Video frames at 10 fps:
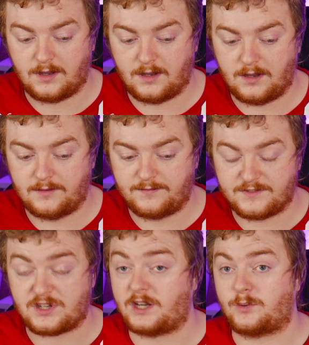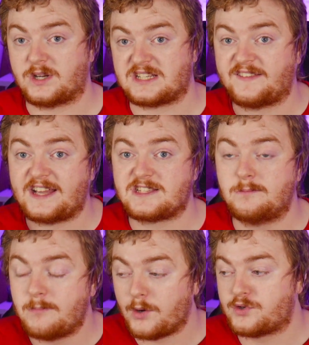of SideQuest. Now that is the
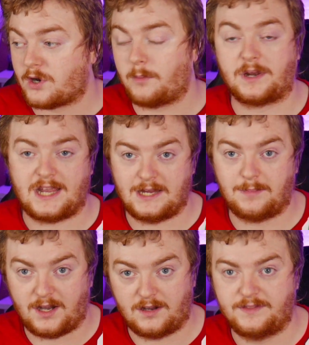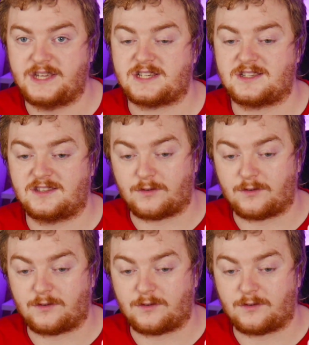most complicated part of this.